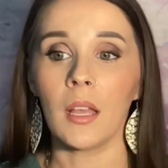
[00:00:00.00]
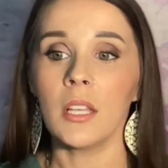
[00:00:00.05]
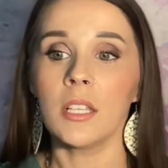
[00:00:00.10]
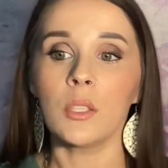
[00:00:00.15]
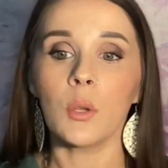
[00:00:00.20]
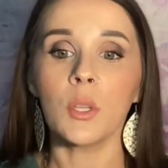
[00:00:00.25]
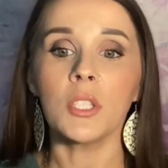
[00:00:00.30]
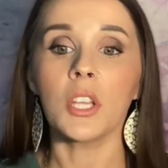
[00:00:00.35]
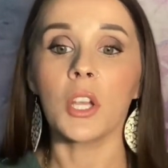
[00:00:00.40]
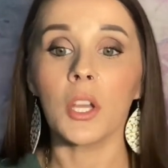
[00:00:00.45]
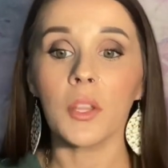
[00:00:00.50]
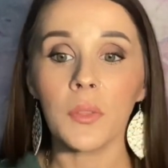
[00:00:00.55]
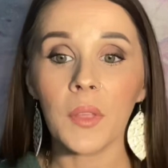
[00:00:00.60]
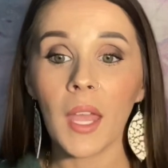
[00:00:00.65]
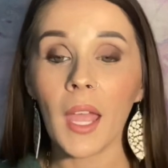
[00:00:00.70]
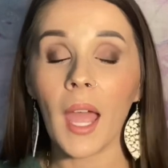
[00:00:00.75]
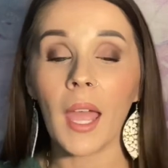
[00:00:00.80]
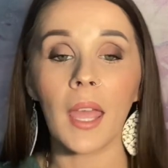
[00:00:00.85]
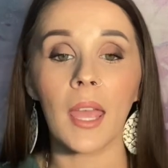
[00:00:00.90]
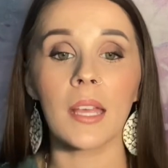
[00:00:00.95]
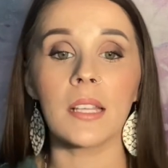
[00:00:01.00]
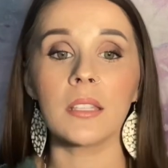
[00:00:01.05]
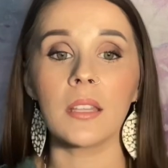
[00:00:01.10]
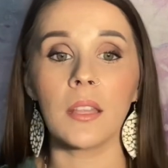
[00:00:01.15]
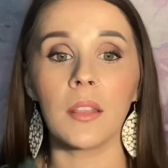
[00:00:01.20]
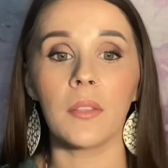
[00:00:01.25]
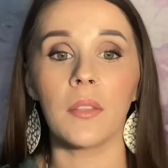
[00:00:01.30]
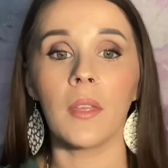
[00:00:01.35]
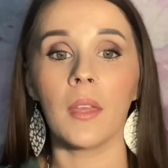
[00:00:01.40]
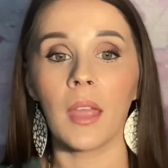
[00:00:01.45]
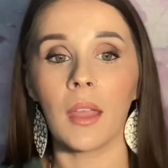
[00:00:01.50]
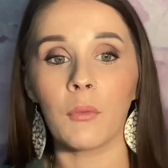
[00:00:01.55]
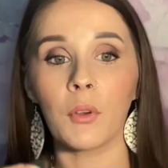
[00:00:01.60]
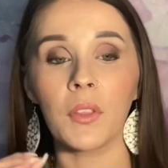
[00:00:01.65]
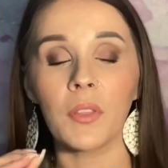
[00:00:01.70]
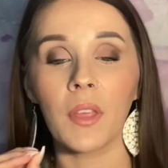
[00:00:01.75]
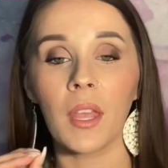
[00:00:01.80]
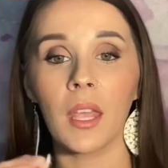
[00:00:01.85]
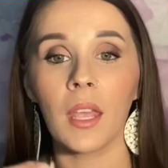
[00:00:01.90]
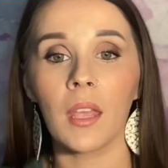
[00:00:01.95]
So it's a good thing, I guess, that
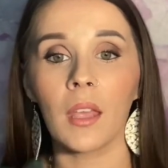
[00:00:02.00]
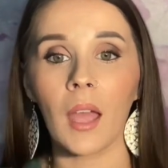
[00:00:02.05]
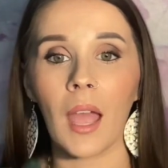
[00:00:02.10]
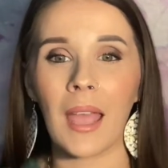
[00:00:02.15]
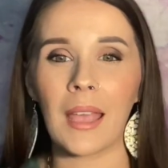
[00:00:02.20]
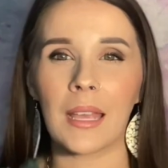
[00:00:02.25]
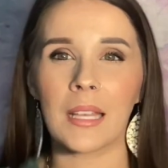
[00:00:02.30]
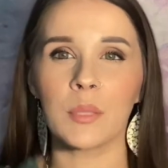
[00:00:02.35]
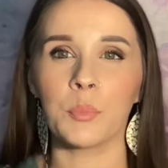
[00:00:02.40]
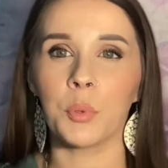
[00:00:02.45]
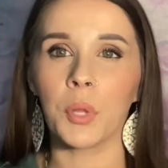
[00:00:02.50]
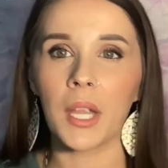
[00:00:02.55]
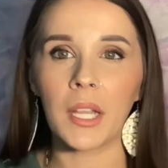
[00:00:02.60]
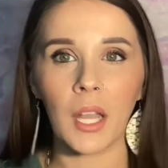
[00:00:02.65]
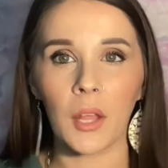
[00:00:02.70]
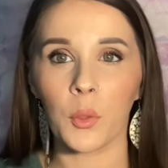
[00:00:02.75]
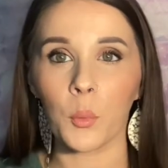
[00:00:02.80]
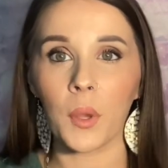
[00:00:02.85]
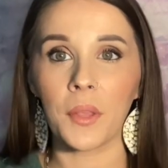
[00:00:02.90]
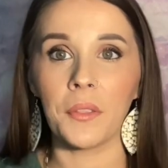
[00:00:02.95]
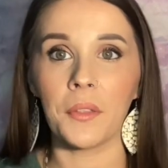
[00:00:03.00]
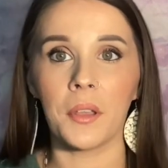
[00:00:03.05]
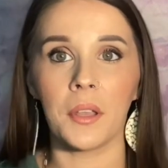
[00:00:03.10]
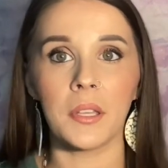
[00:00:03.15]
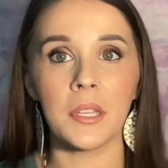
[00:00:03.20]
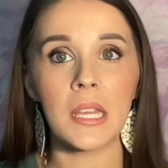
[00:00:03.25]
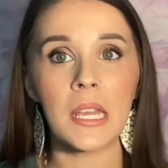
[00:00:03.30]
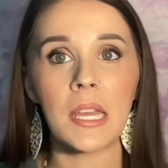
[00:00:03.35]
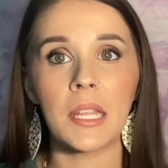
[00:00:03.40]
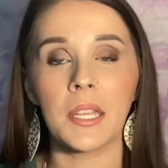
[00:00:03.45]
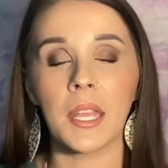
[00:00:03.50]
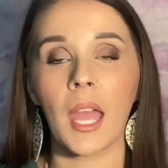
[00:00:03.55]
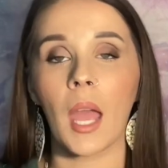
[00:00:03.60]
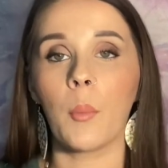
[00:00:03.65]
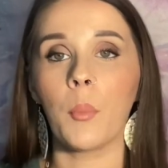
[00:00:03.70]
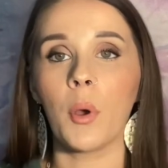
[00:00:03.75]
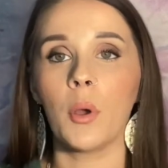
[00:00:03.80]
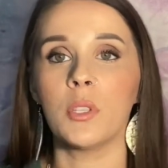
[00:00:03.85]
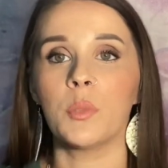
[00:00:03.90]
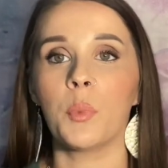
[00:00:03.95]
everything, I guess, played out the way that it did and it got
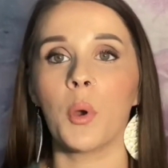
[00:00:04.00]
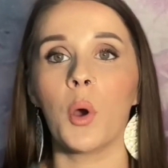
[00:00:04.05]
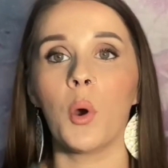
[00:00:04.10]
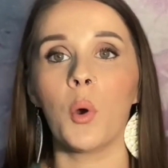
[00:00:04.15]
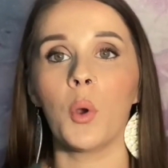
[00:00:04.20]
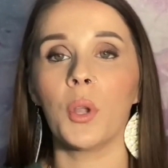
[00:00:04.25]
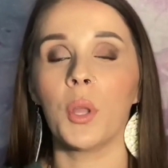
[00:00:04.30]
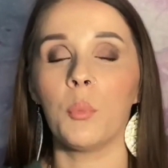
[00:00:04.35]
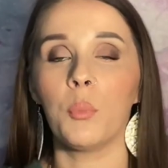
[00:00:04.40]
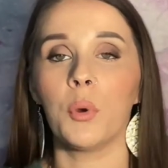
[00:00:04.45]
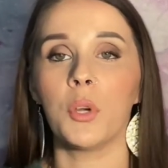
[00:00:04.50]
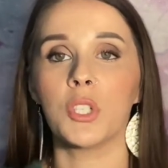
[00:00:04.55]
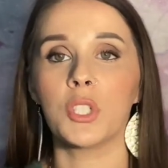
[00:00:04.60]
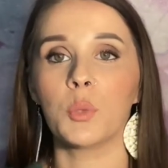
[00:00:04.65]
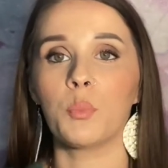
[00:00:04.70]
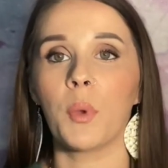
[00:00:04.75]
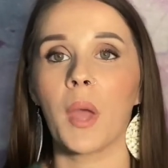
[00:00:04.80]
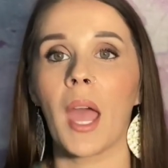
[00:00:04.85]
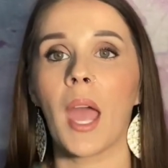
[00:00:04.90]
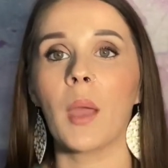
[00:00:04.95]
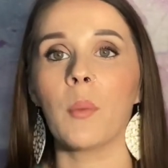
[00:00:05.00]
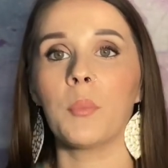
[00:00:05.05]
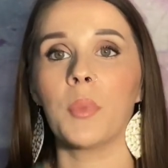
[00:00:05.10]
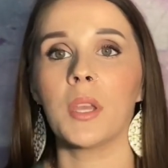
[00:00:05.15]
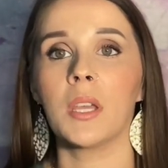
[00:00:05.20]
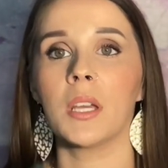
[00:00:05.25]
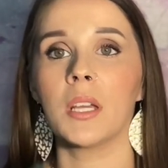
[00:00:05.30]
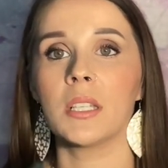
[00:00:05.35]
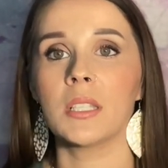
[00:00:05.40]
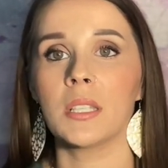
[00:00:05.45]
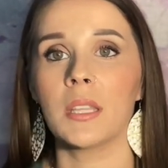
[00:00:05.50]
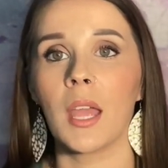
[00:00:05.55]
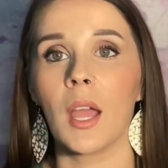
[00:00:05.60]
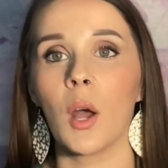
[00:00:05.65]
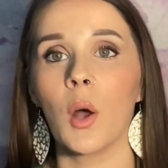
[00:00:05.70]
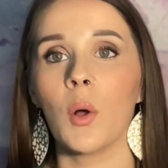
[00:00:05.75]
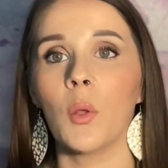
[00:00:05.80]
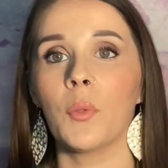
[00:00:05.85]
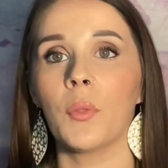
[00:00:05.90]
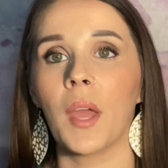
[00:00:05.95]
postponed and pushed back because
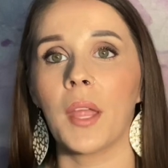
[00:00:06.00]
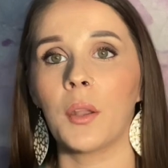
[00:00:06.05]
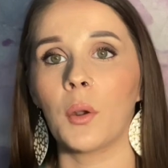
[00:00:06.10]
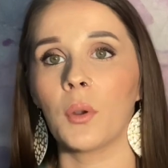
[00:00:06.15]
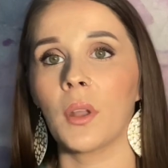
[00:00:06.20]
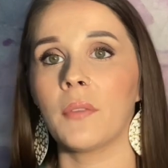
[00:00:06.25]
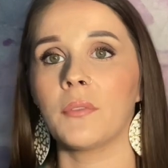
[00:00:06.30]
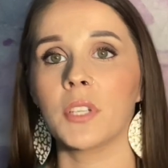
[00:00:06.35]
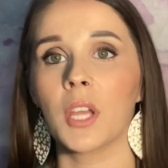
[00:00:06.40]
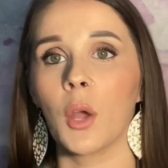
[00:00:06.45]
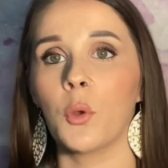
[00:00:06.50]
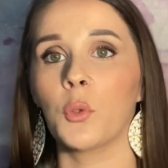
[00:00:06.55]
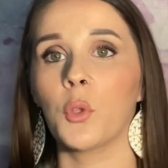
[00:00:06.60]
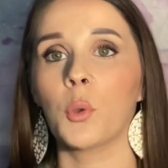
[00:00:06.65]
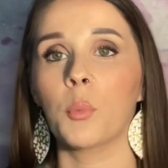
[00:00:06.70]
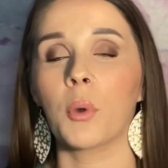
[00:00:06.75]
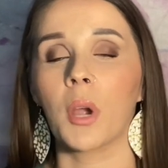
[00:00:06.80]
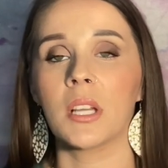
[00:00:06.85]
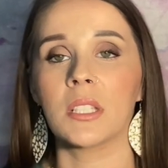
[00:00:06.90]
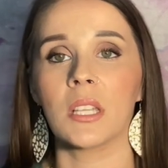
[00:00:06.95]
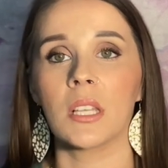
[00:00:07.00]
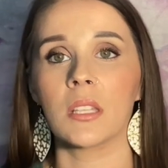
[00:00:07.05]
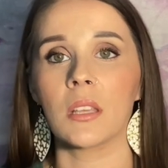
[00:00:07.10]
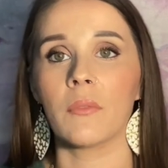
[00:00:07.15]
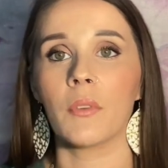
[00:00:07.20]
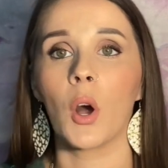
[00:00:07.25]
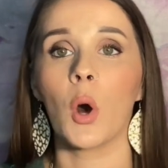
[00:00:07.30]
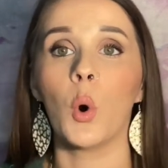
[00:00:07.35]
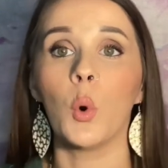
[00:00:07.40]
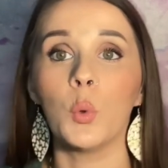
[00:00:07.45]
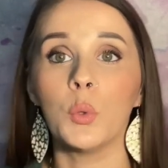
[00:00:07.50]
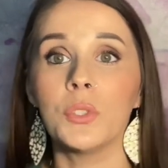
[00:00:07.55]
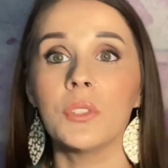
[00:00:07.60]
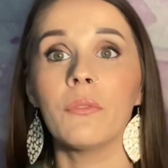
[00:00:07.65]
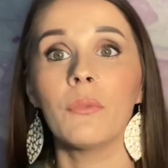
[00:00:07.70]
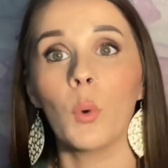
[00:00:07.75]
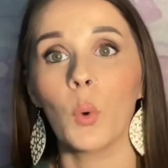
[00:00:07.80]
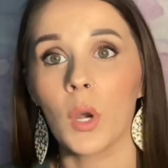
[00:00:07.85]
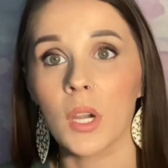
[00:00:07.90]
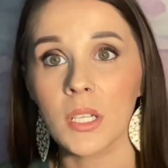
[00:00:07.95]
now they don't have to go through the process of a whole
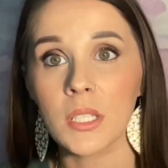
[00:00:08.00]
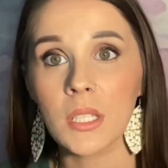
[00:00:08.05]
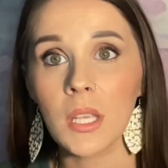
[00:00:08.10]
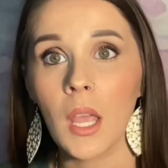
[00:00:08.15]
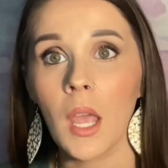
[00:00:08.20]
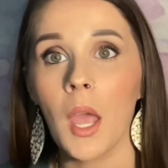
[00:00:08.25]
divorce.